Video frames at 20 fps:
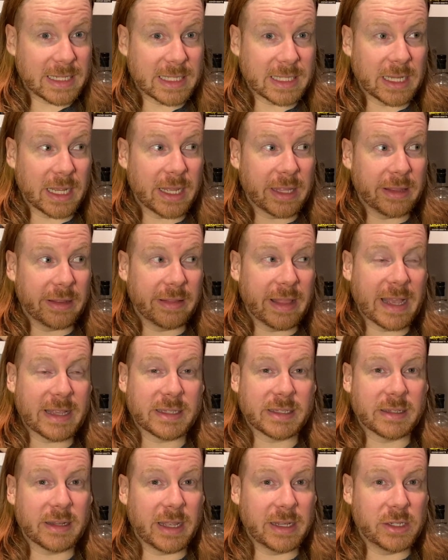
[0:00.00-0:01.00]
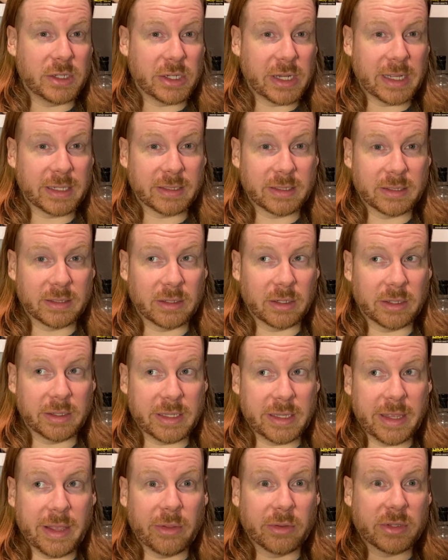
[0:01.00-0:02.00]
The last I checked on
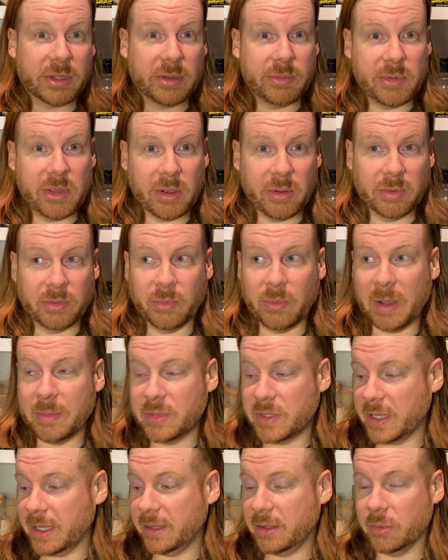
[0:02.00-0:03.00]
the LCBO's website,